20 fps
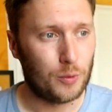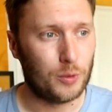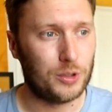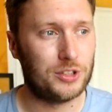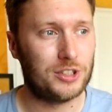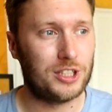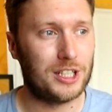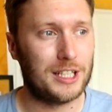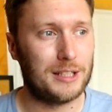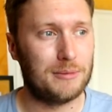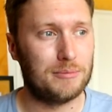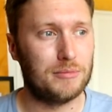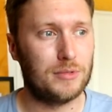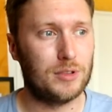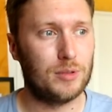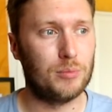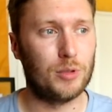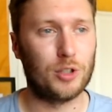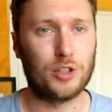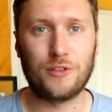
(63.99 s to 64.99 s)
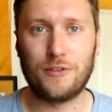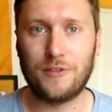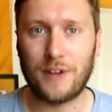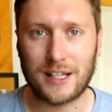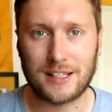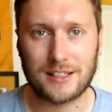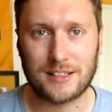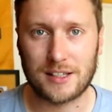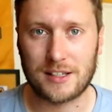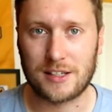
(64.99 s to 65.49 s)
we seem much
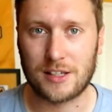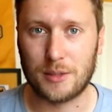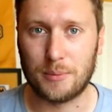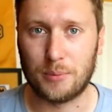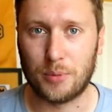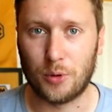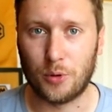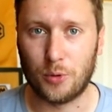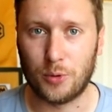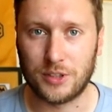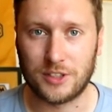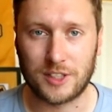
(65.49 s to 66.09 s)
faster to the ball,